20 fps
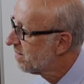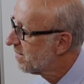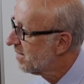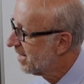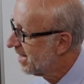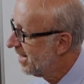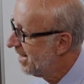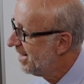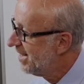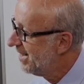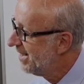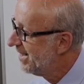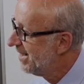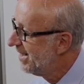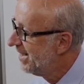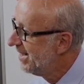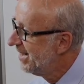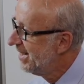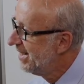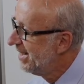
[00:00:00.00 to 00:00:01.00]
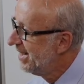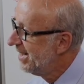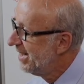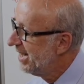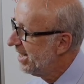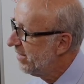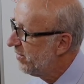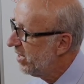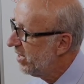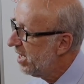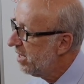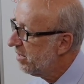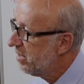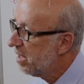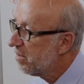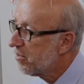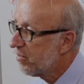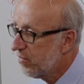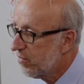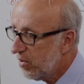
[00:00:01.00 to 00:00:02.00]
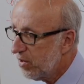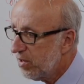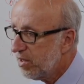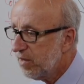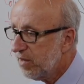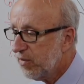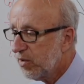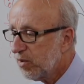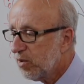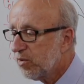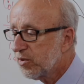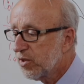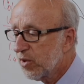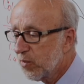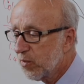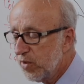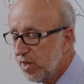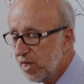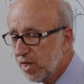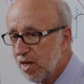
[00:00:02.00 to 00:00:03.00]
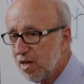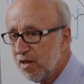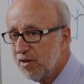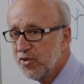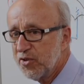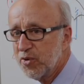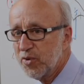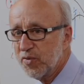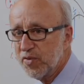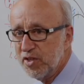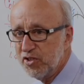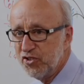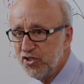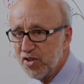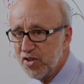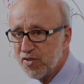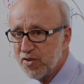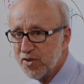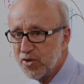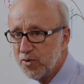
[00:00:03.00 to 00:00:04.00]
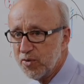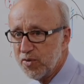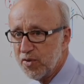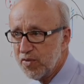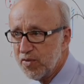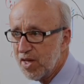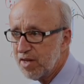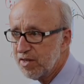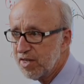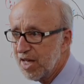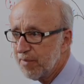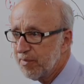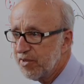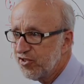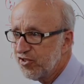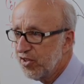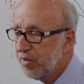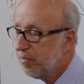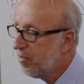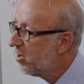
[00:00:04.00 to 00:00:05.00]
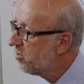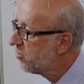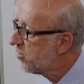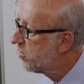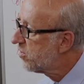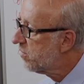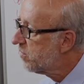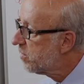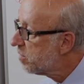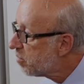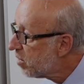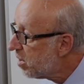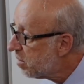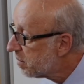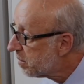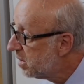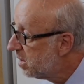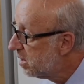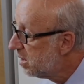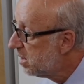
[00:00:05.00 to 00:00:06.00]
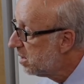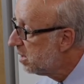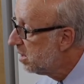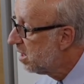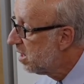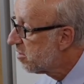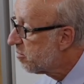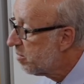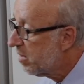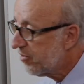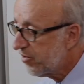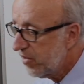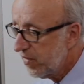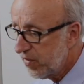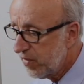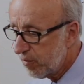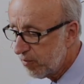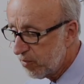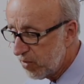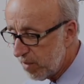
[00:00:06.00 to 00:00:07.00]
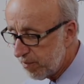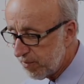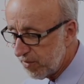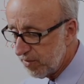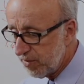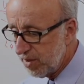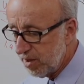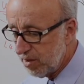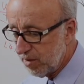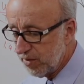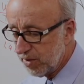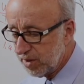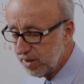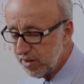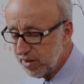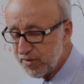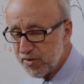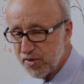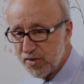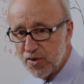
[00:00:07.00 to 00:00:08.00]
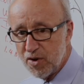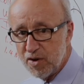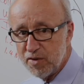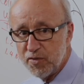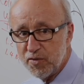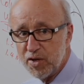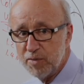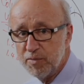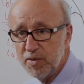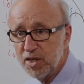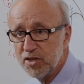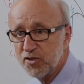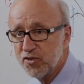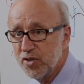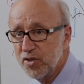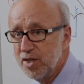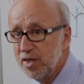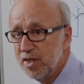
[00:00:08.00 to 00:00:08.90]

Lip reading: Okay? It's very difficult to recontour the adjacent tooth without damaging the margins of your prep, especially if your prep, the clearances aren't very much.